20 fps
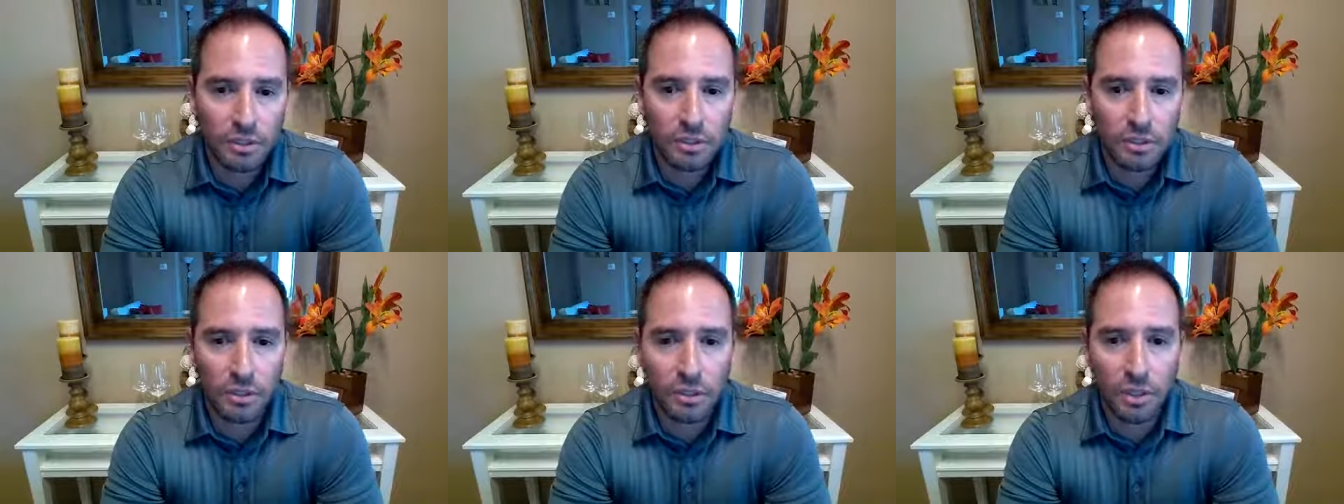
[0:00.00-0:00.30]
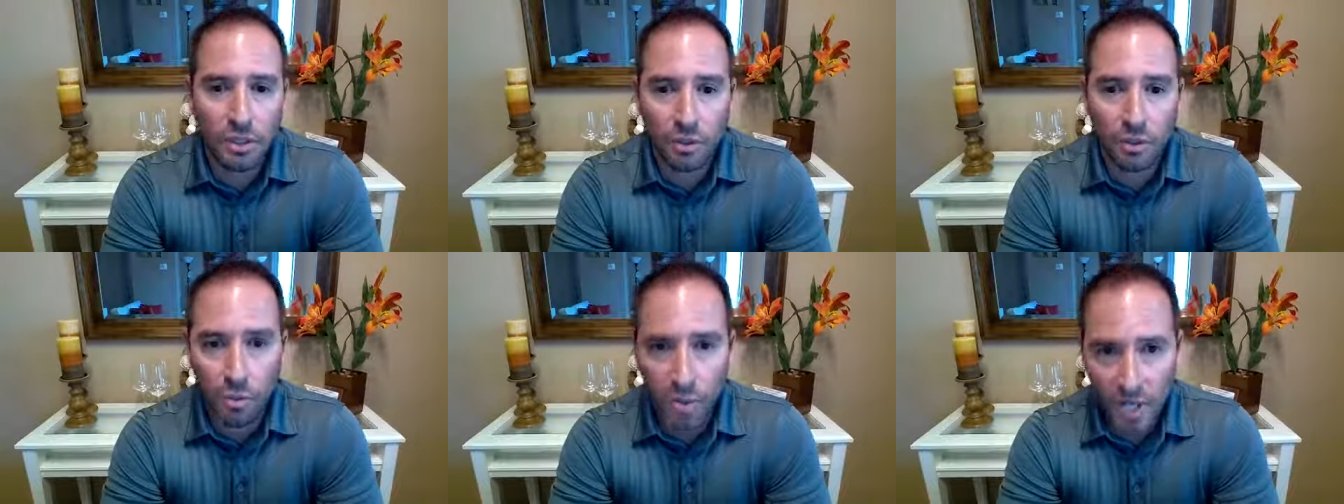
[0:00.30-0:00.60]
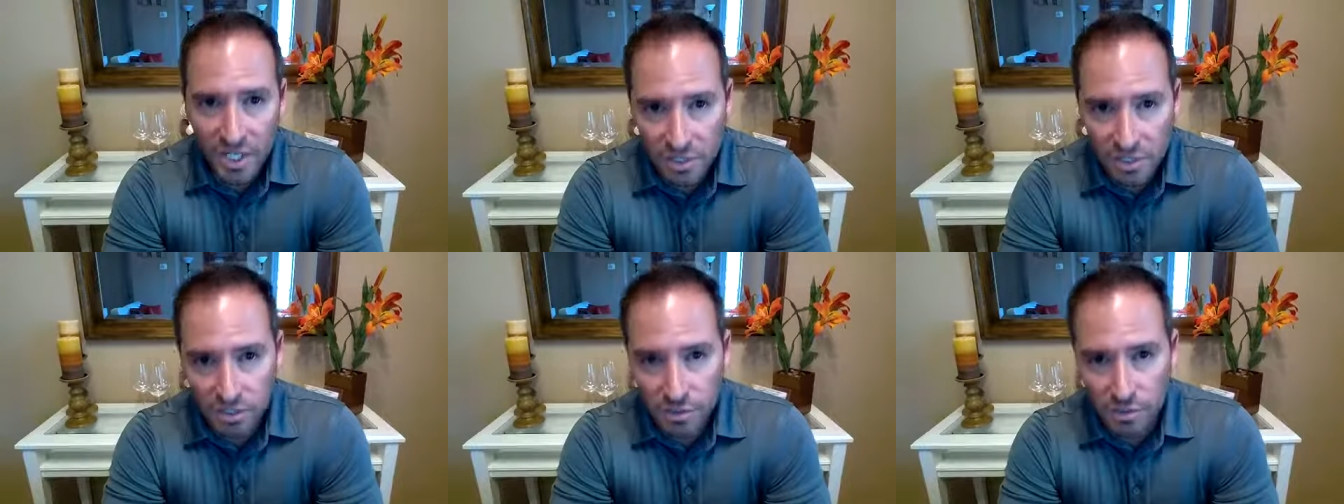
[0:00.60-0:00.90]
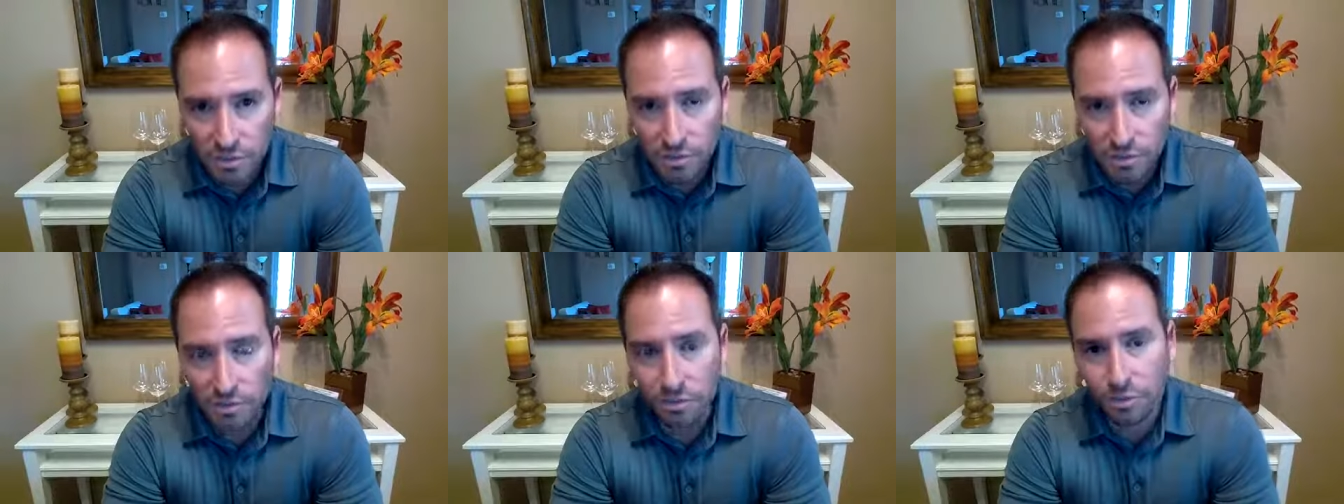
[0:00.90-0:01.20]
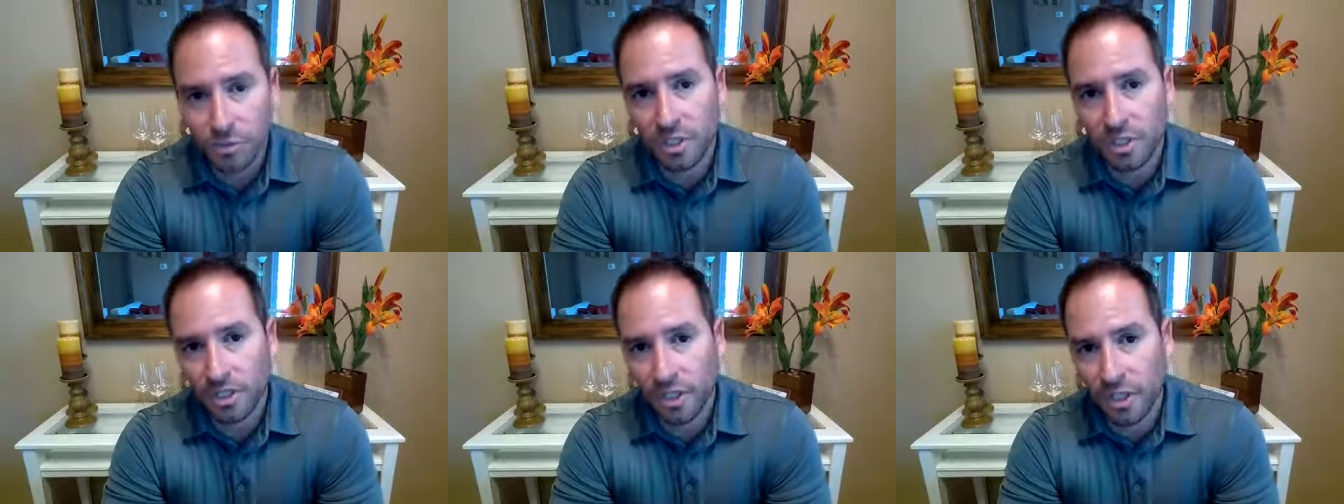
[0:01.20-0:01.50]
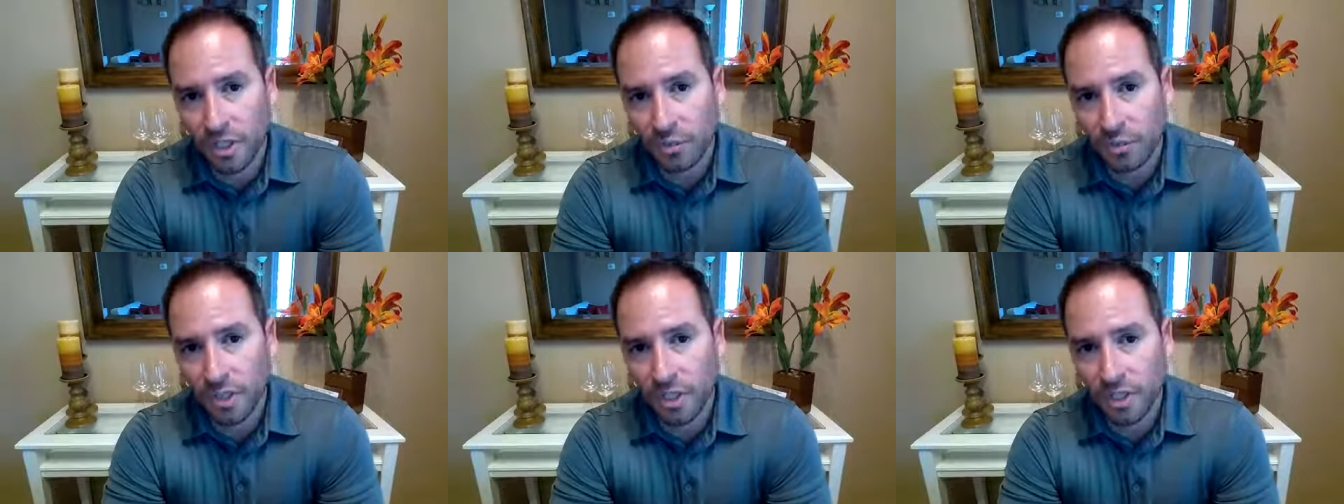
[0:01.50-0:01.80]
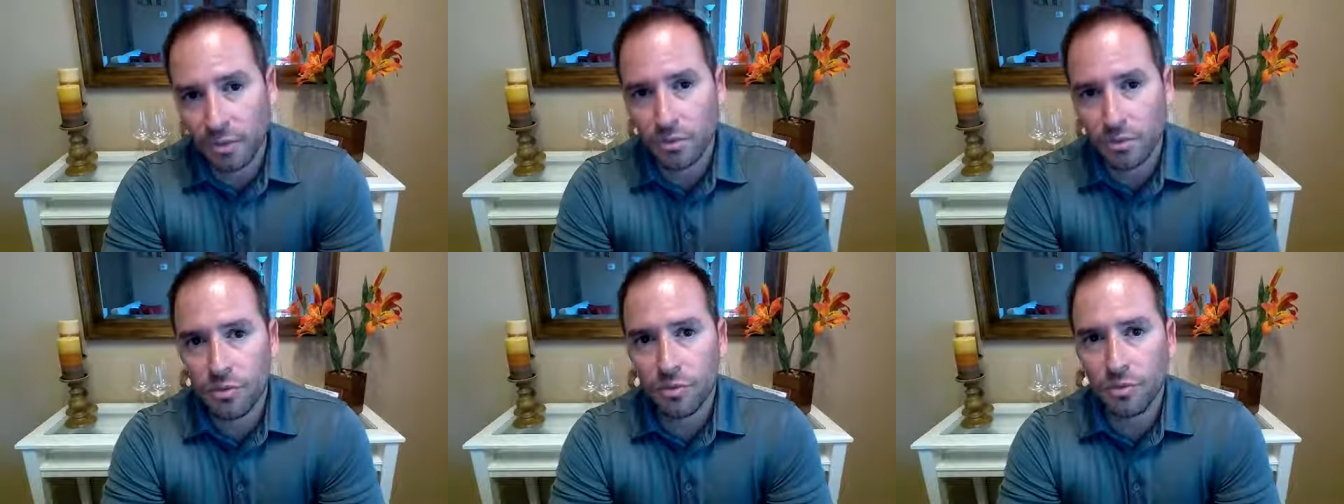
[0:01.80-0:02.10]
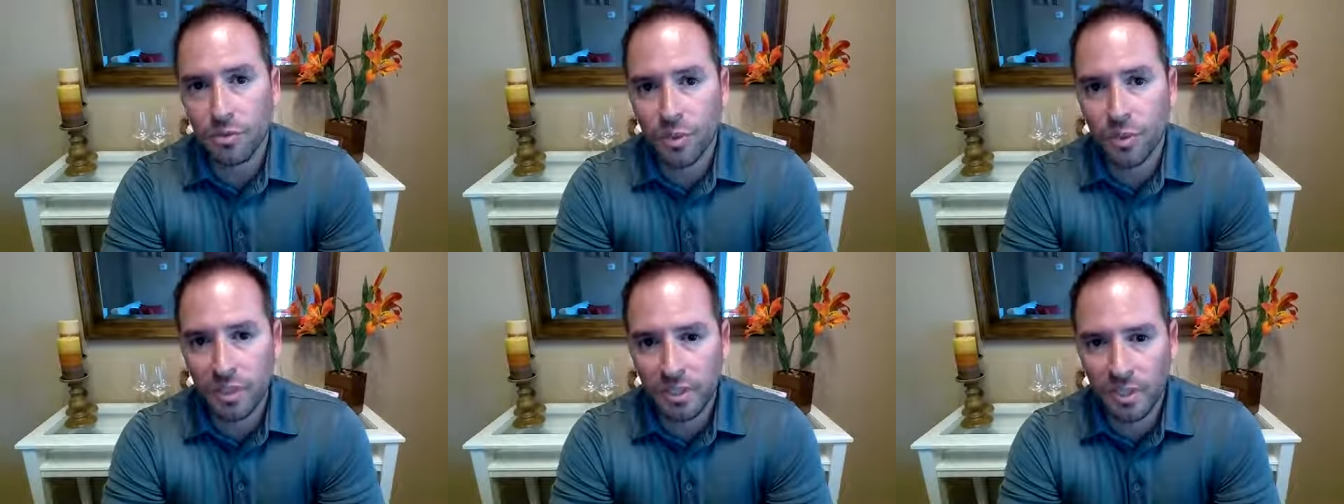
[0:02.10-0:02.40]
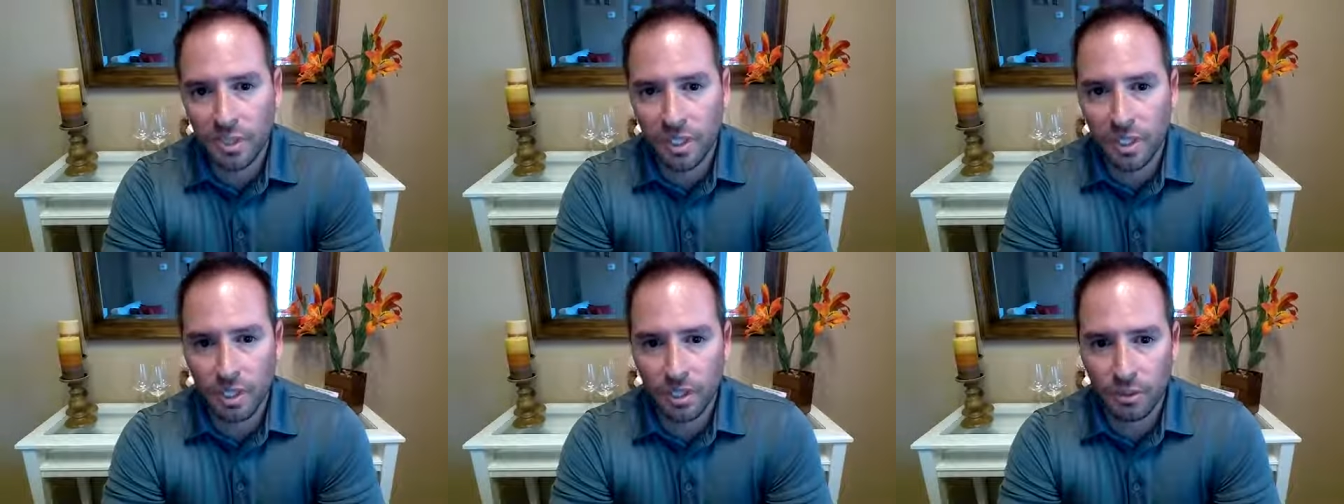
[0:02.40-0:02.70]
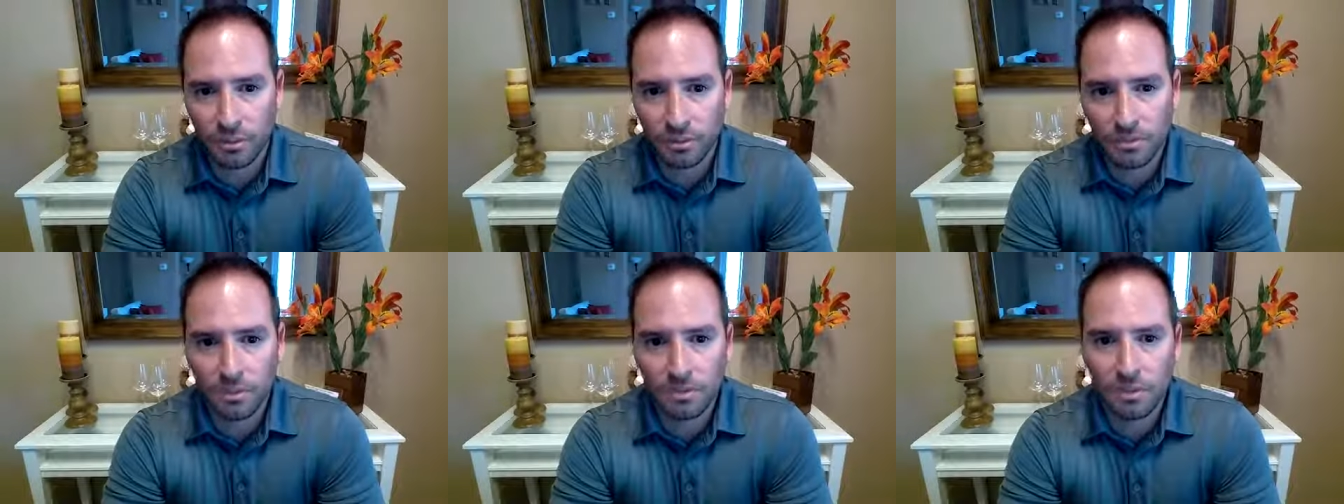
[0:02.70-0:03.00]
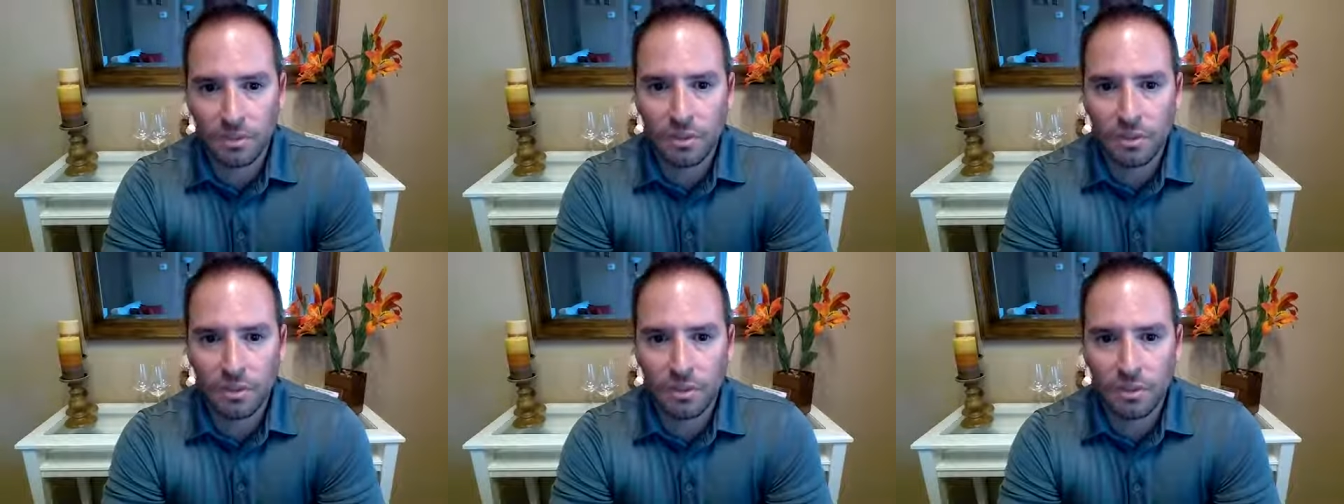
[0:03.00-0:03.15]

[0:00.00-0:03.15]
uh, questions to Kardec Radio's Twitter account